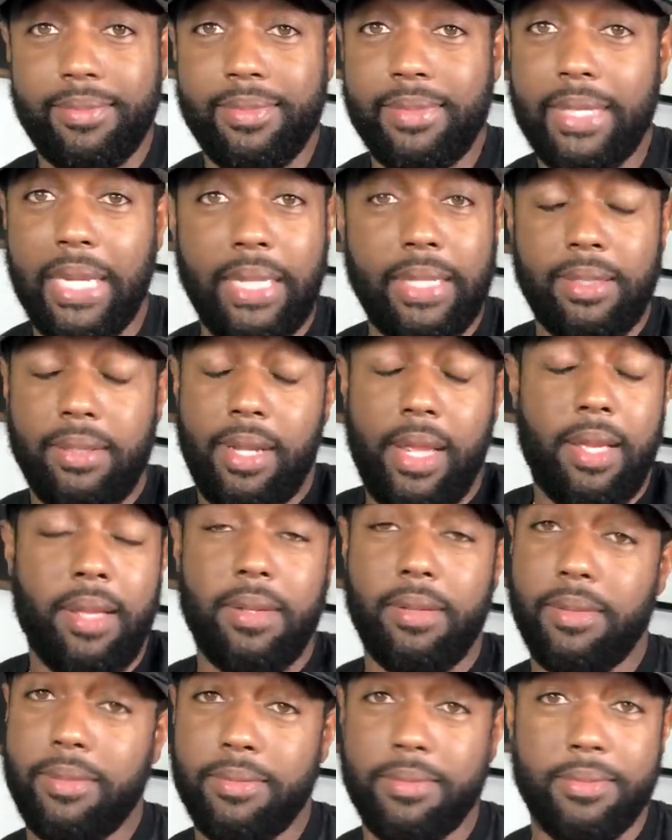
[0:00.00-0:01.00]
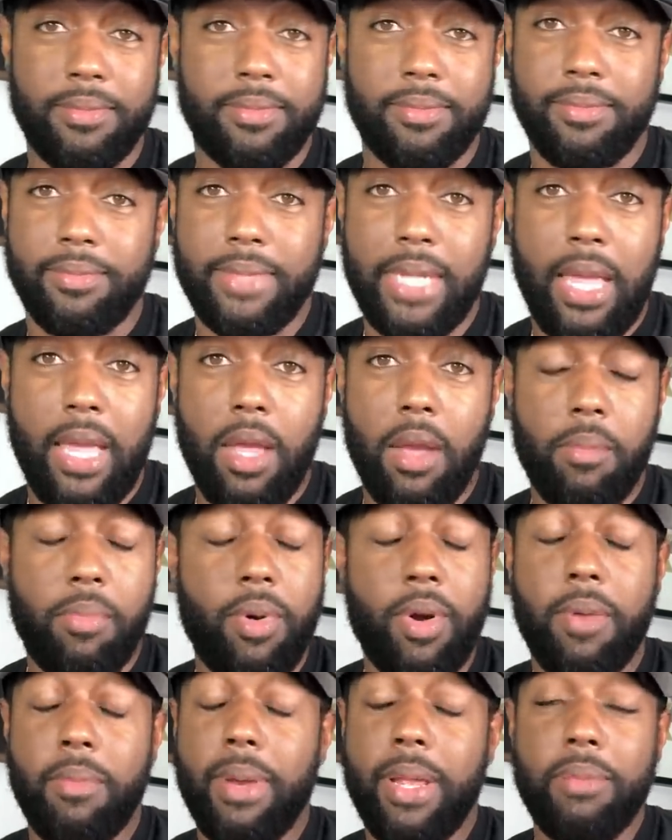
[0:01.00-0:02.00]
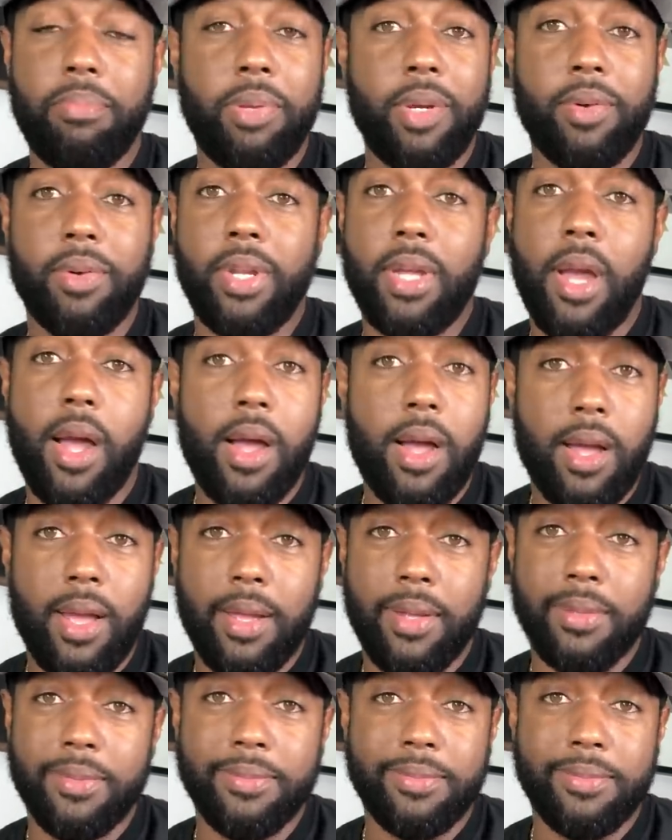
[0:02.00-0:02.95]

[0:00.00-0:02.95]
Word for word: That, that point blank period.